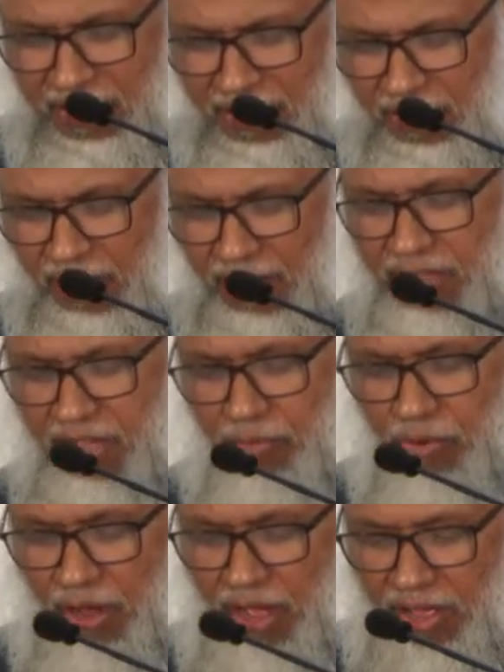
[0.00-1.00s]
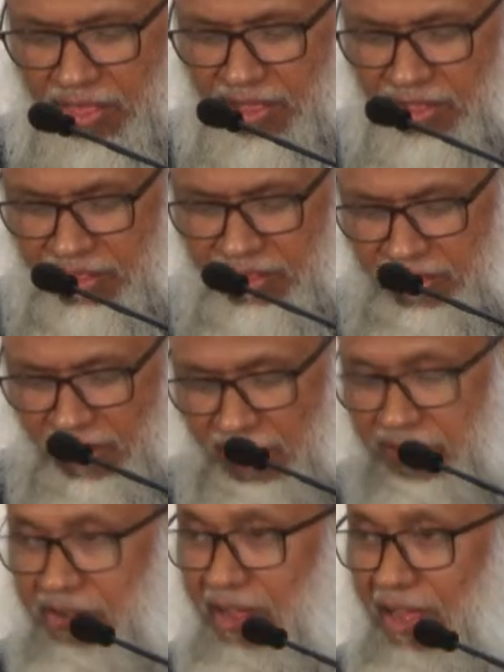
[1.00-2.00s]
Qala ya
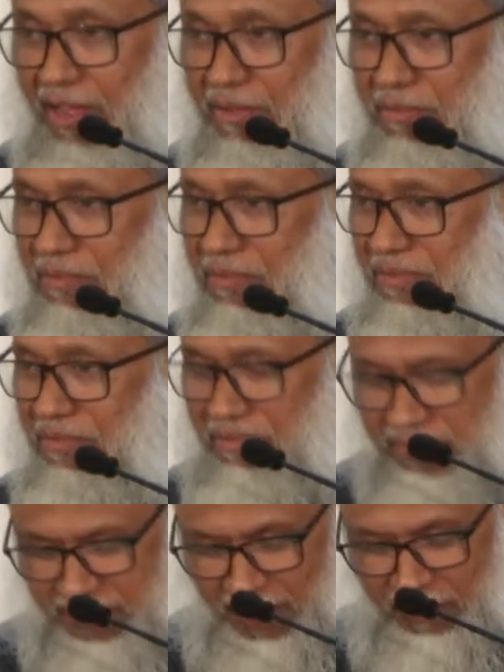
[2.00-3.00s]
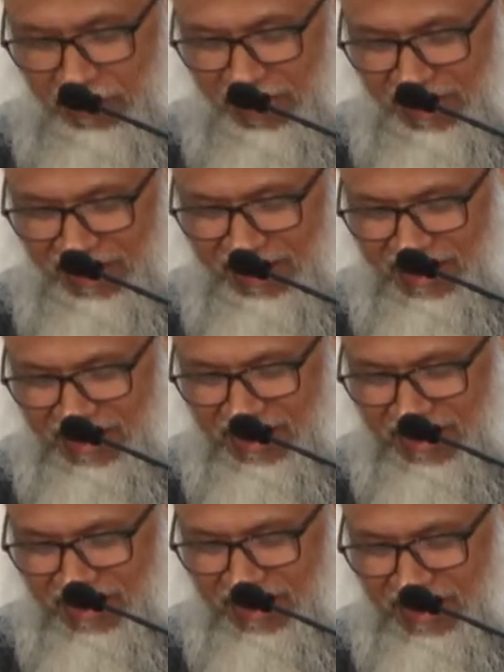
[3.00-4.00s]
Third time. Same thing.
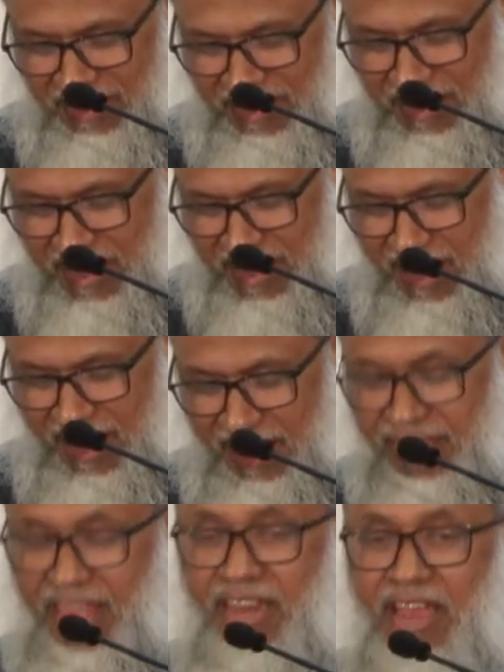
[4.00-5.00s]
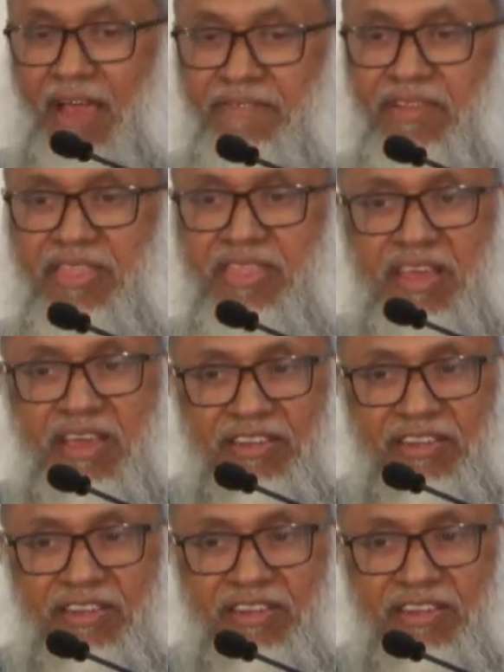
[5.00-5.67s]
Then after third